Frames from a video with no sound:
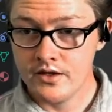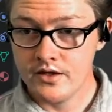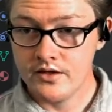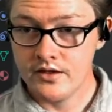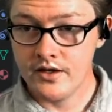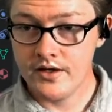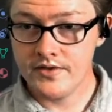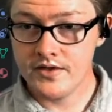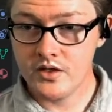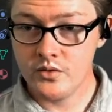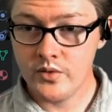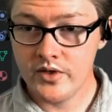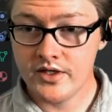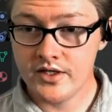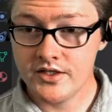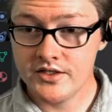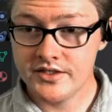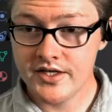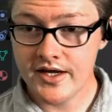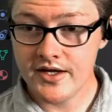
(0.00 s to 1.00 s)
And then we can
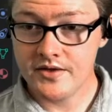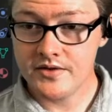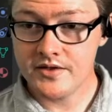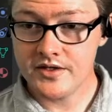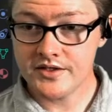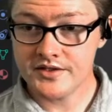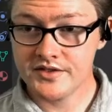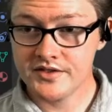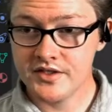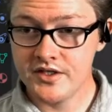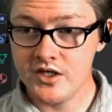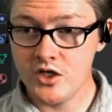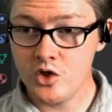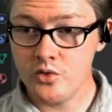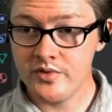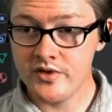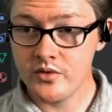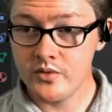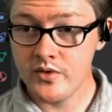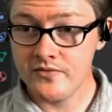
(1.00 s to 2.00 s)
take this cube
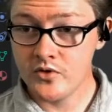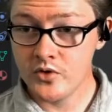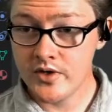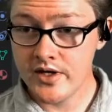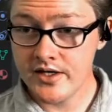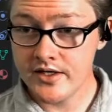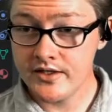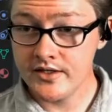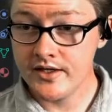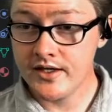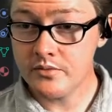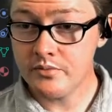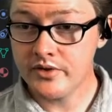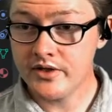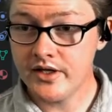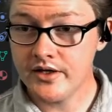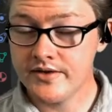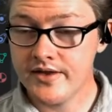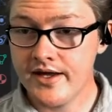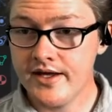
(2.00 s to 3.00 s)
that we've created and
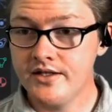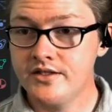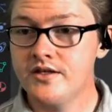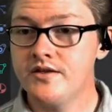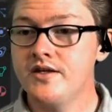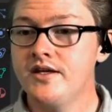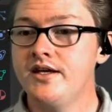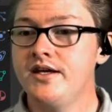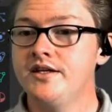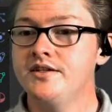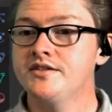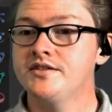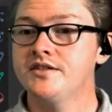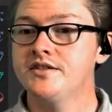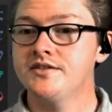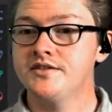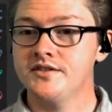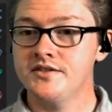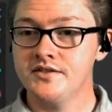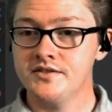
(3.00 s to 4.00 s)
plug that into the
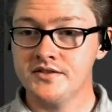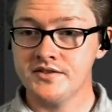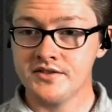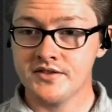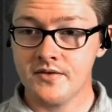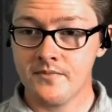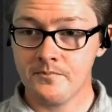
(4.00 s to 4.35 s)
instances.